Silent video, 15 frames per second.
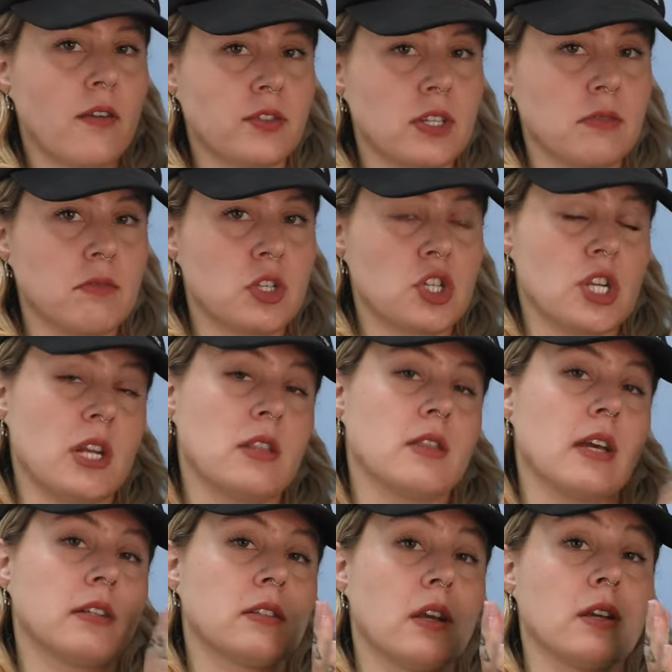tufting machine
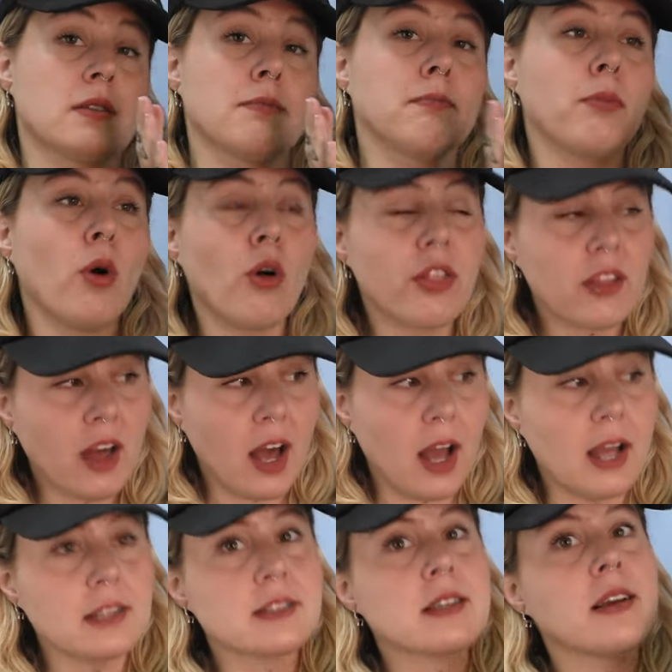that does both
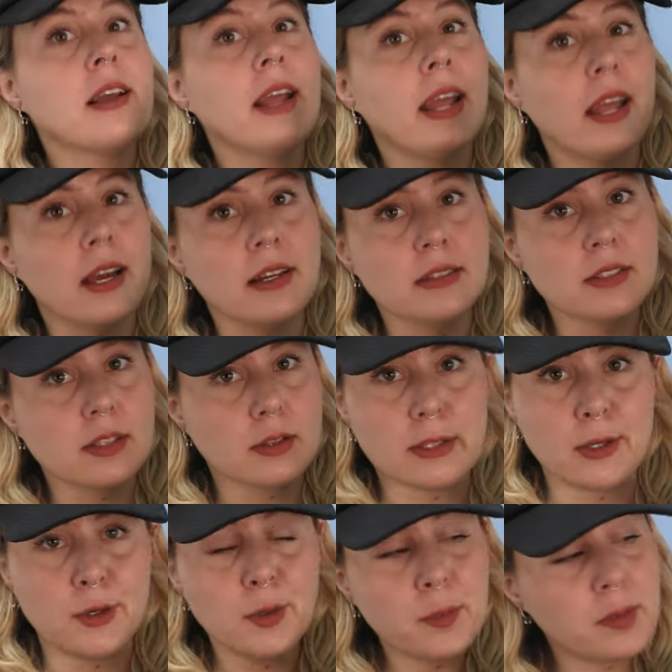cut and
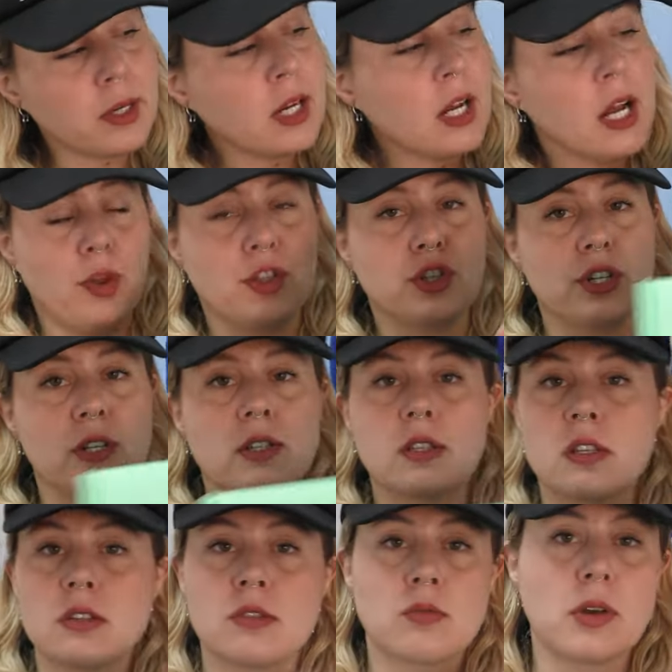loop with
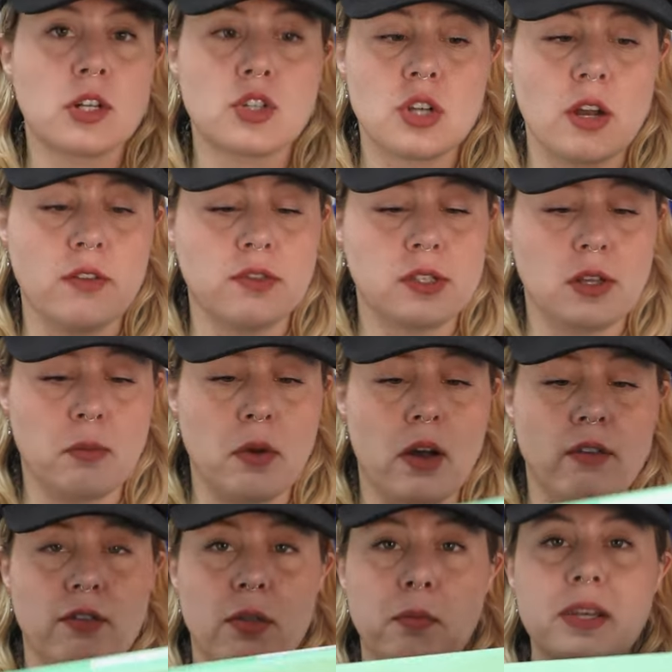just the switch of some
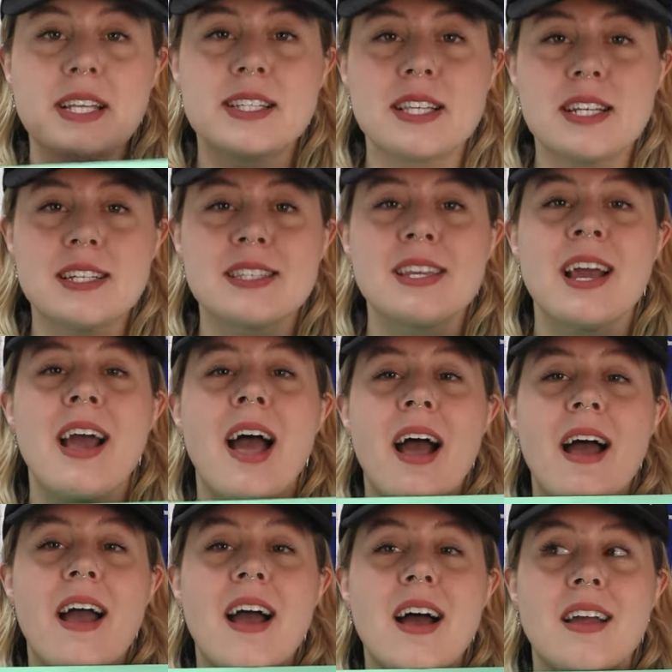of the pieces
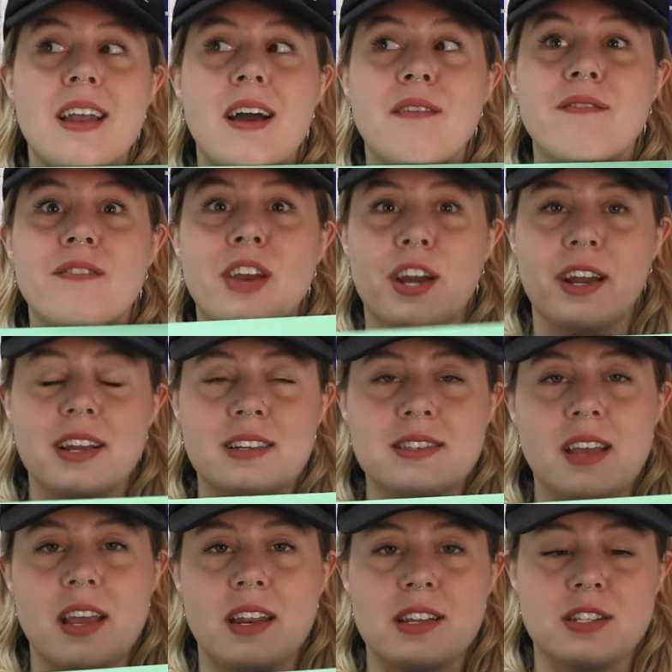and I'm very
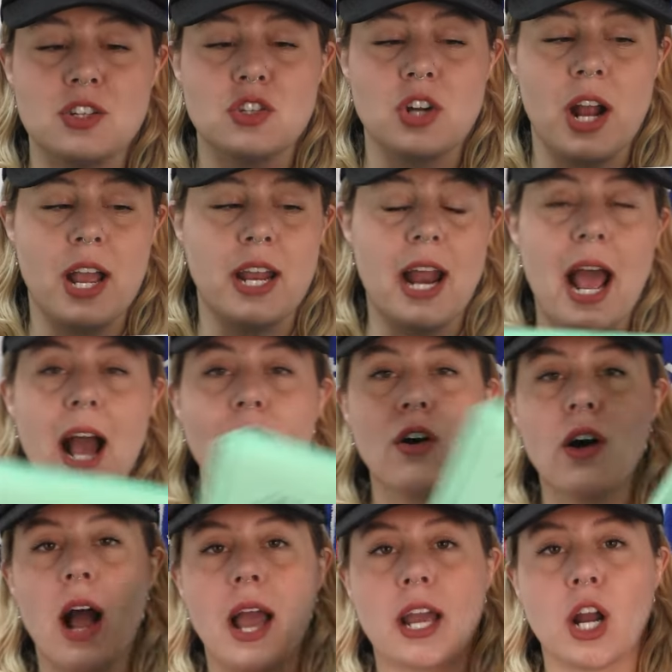excited to try it
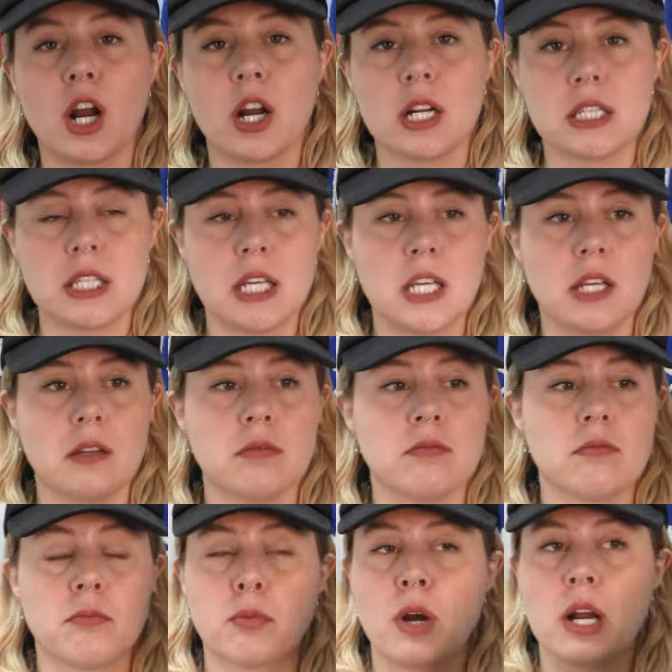out. I currently
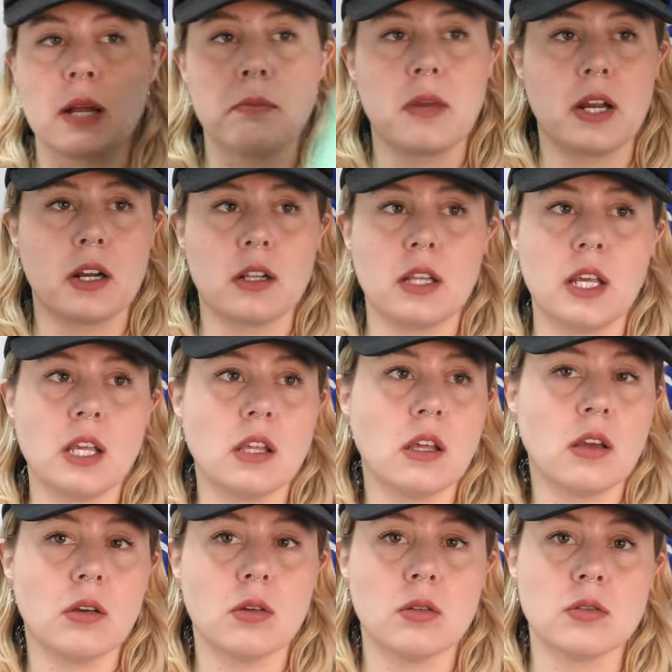primarily
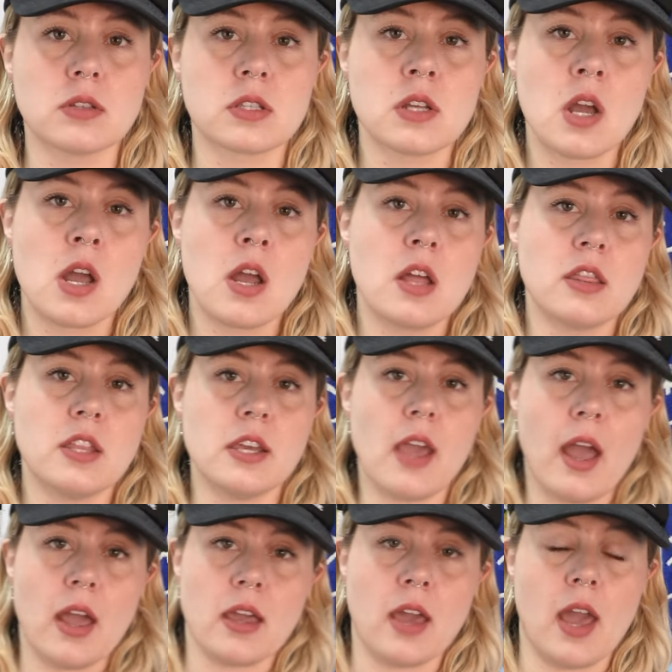use
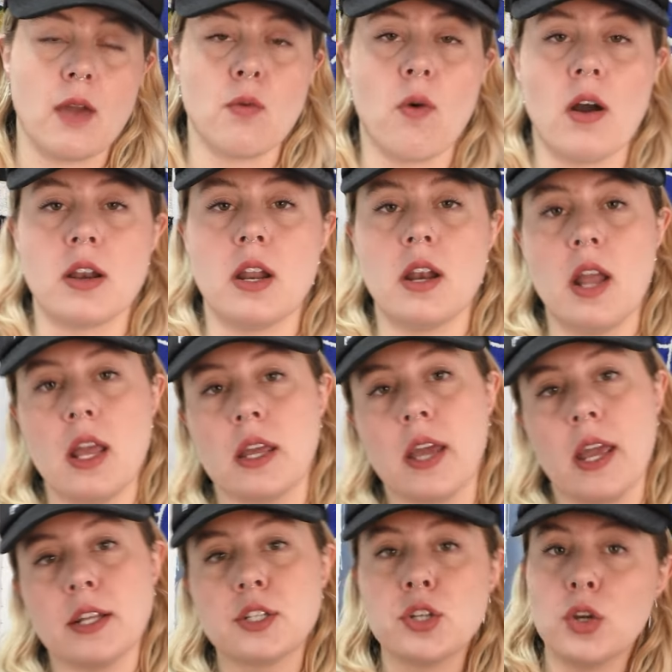the AK1 and
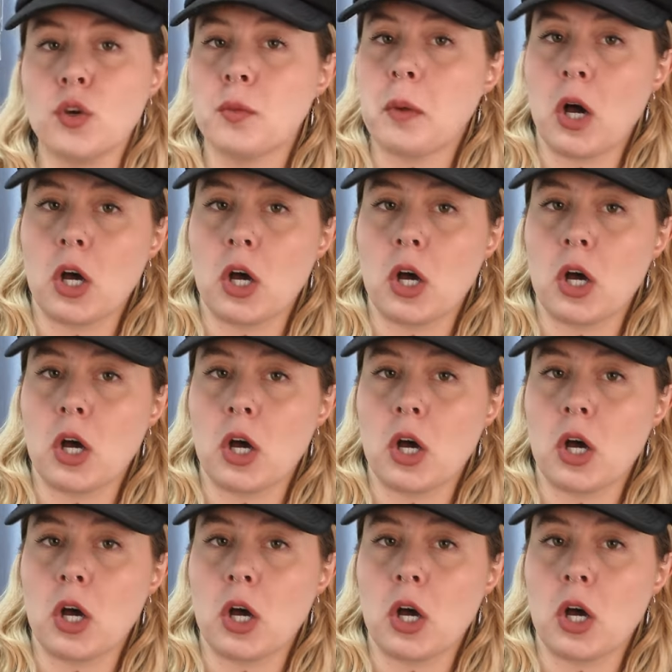AK2